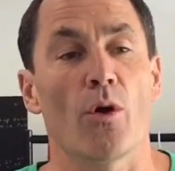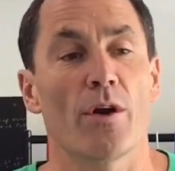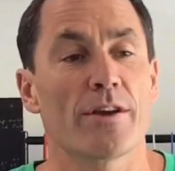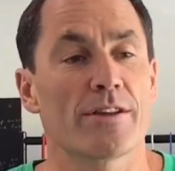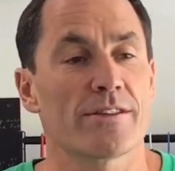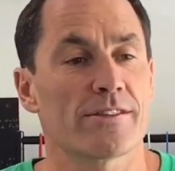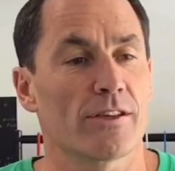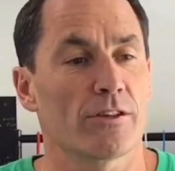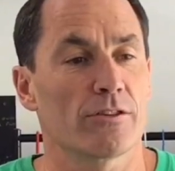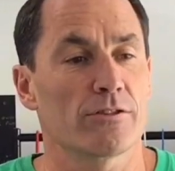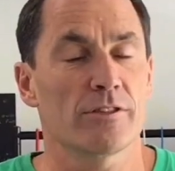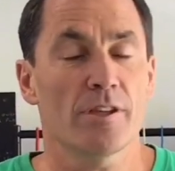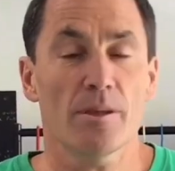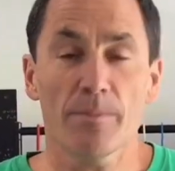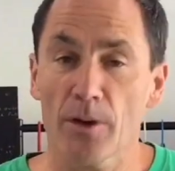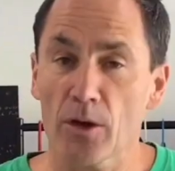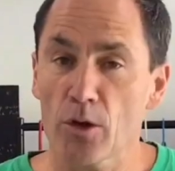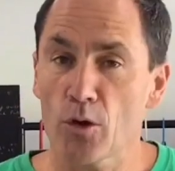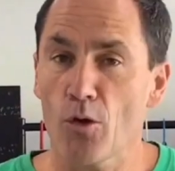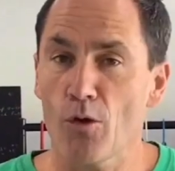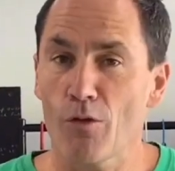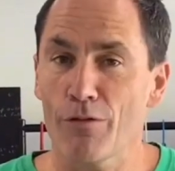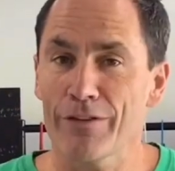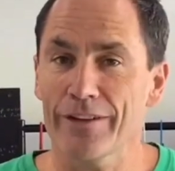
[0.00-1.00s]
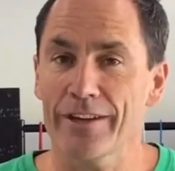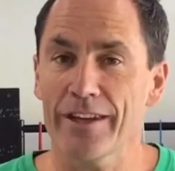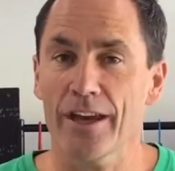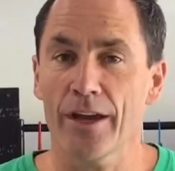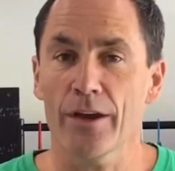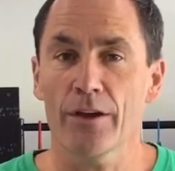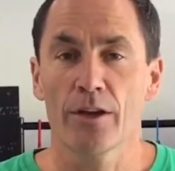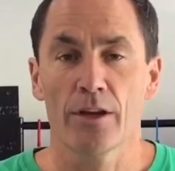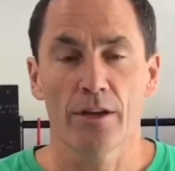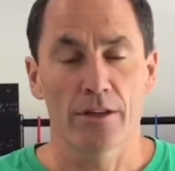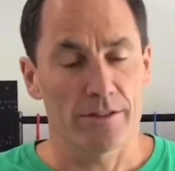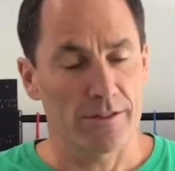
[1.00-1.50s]
So see my core video,
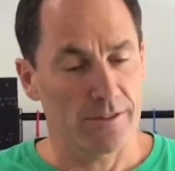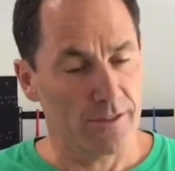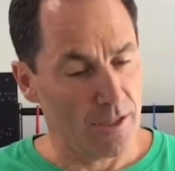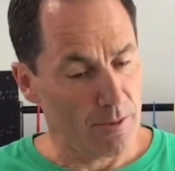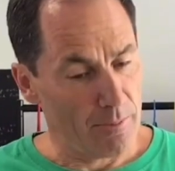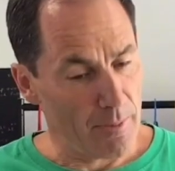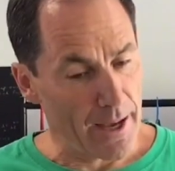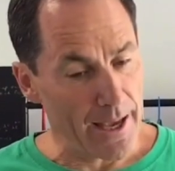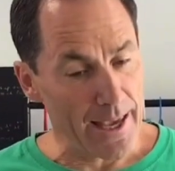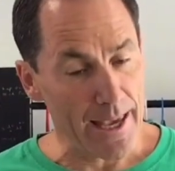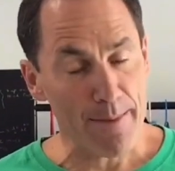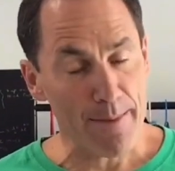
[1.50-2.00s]
see my hip